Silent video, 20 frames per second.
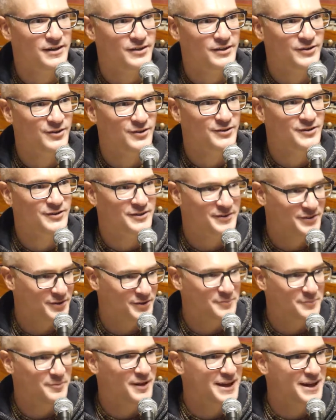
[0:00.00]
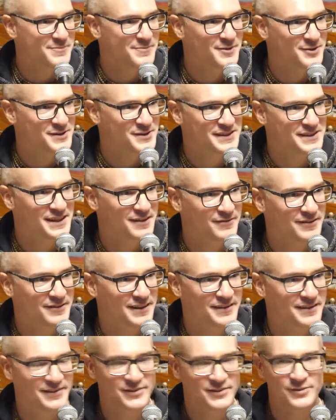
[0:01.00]
Don't blame yourself
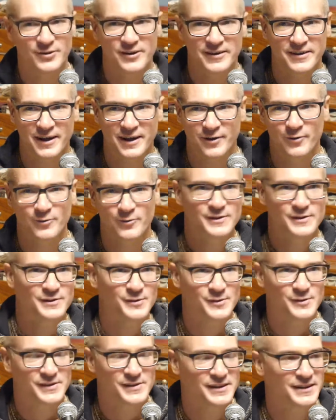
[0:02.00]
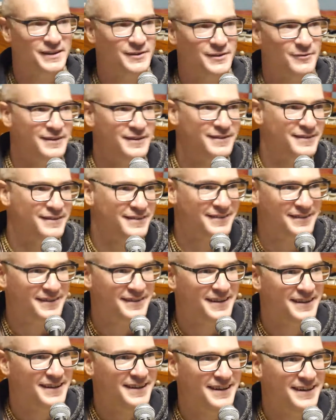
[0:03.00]
that you are now associating with,
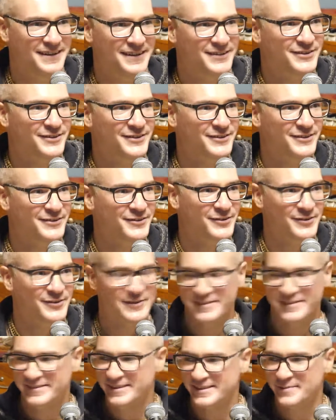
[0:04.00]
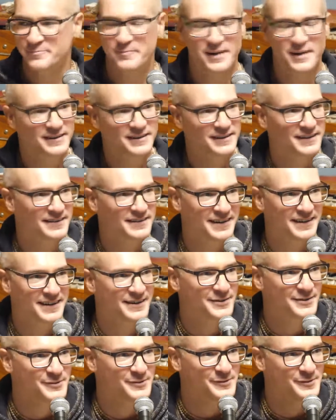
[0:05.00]
I don't know, or some bhakta tell
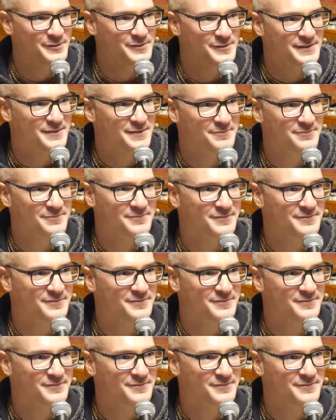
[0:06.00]
you some